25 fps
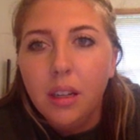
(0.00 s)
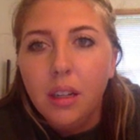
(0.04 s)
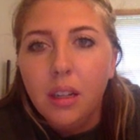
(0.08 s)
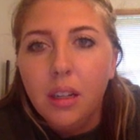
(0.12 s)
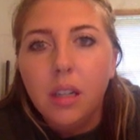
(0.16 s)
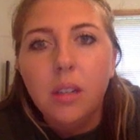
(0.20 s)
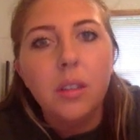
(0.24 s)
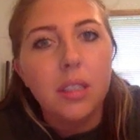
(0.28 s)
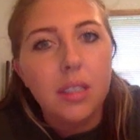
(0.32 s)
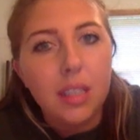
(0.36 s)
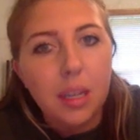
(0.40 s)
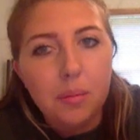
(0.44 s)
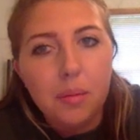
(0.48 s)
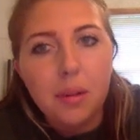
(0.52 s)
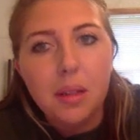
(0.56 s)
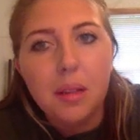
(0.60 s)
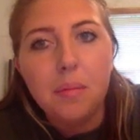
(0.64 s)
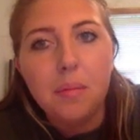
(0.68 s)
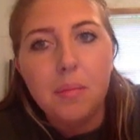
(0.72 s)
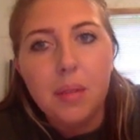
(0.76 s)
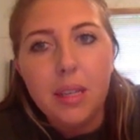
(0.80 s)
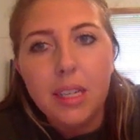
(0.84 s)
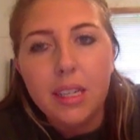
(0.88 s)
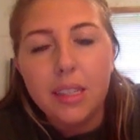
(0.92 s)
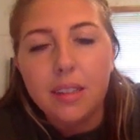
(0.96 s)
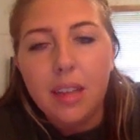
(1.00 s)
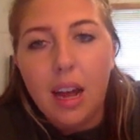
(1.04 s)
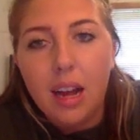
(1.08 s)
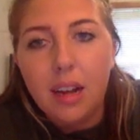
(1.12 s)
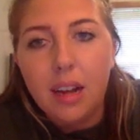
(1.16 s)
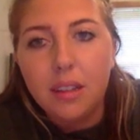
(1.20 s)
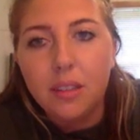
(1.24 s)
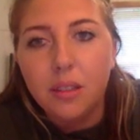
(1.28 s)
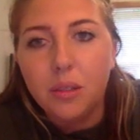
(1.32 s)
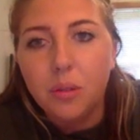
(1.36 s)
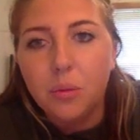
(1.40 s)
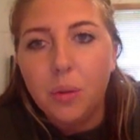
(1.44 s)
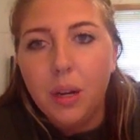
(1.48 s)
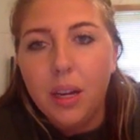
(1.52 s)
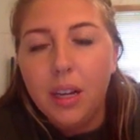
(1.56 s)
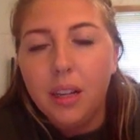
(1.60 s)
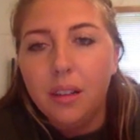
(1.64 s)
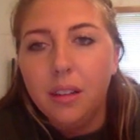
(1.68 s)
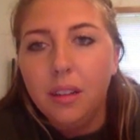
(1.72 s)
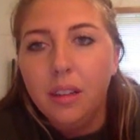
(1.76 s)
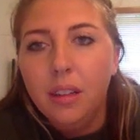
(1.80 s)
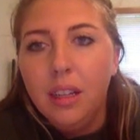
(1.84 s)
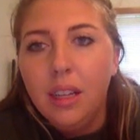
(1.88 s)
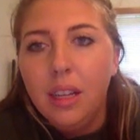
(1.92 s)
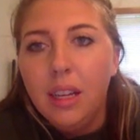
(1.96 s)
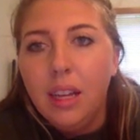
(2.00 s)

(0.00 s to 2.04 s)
with some of them being socks as well.